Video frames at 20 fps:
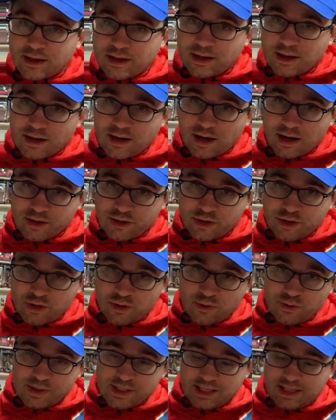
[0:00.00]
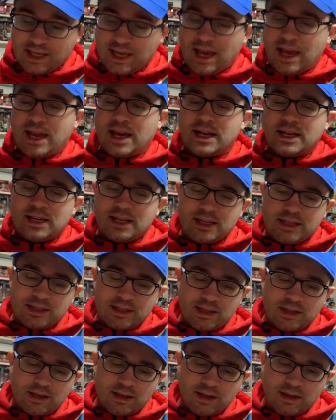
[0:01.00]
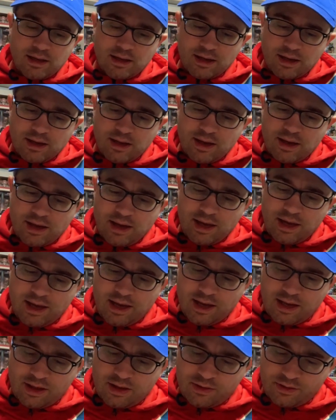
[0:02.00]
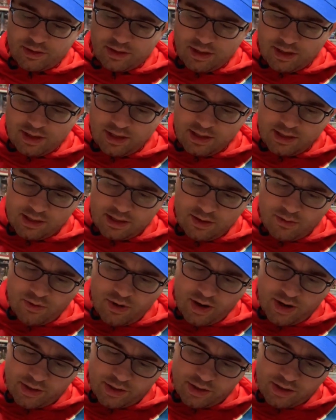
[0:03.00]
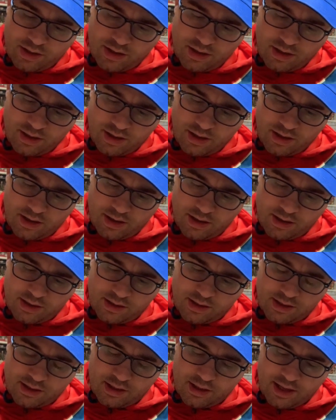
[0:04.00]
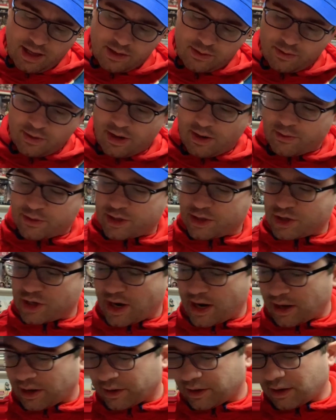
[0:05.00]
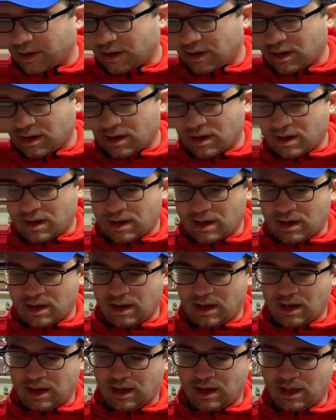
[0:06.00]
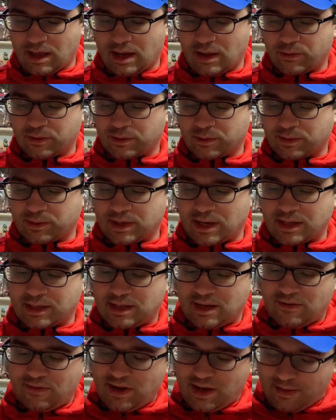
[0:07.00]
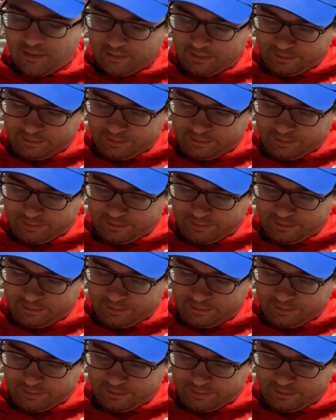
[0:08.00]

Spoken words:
cartoons in the 80s, and those are the things I watched, because that's when I was a child, and that was what was on TV.